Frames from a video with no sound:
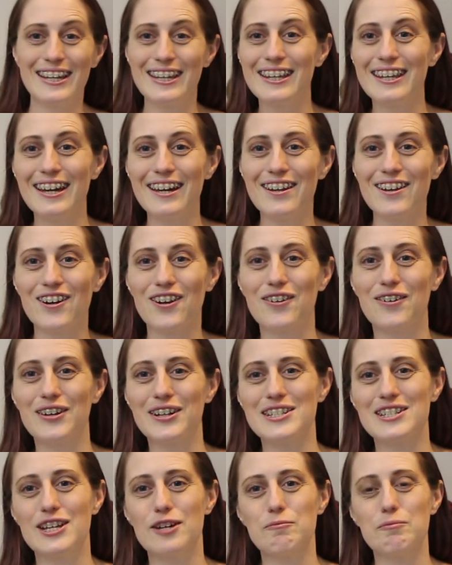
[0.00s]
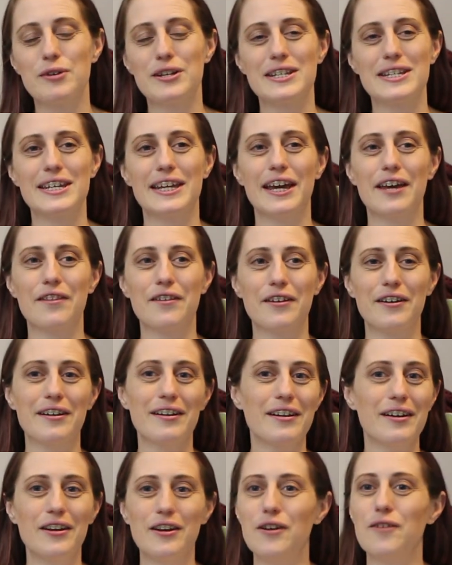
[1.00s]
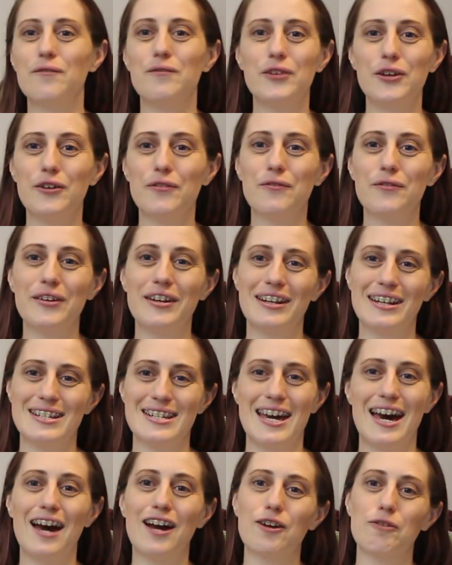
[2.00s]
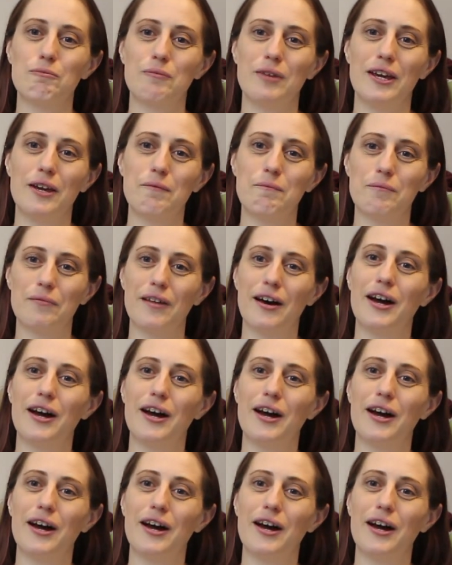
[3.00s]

get your corset put together, feel free to tag me.